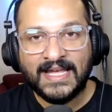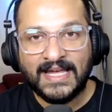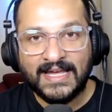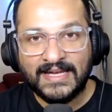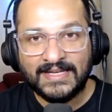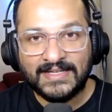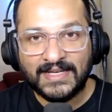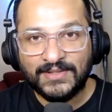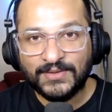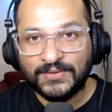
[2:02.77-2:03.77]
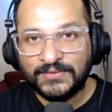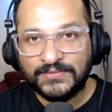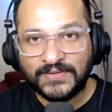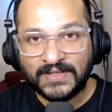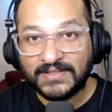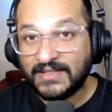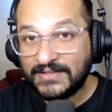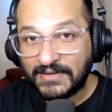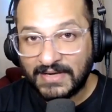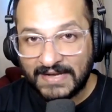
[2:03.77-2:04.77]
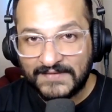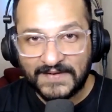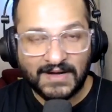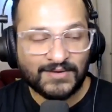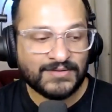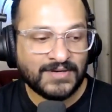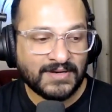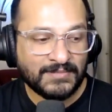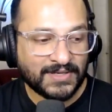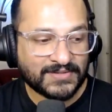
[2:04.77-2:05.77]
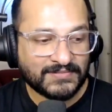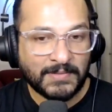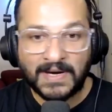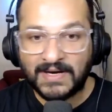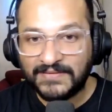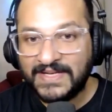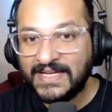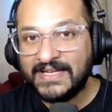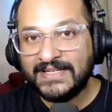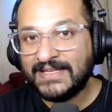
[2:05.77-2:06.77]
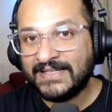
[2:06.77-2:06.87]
and you've turned your life around because of the power of healing,